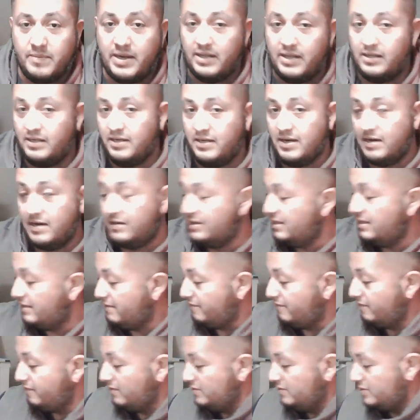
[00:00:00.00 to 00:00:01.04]
mainly I take
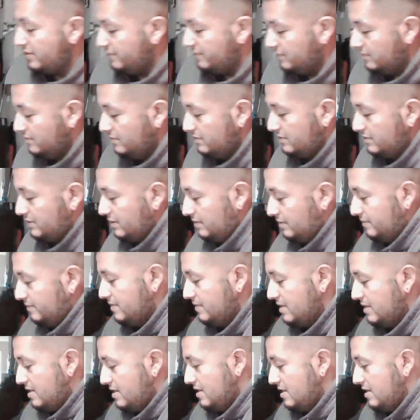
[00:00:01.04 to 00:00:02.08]
it for the shovel. So
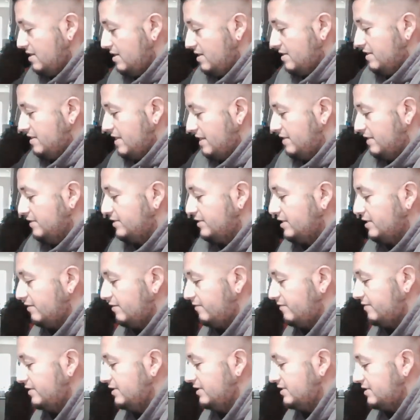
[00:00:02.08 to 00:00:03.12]
thank you, Sarah,
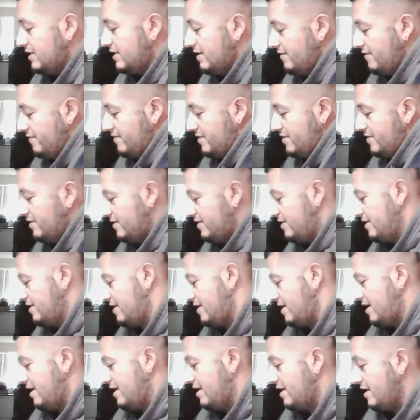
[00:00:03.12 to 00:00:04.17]
for this gift,
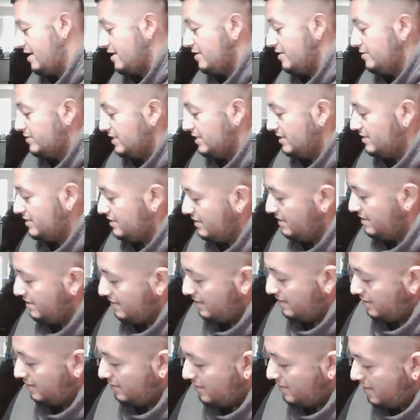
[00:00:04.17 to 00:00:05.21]
and I use it
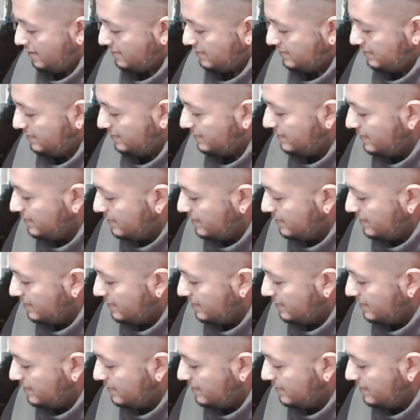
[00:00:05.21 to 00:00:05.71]
a lot.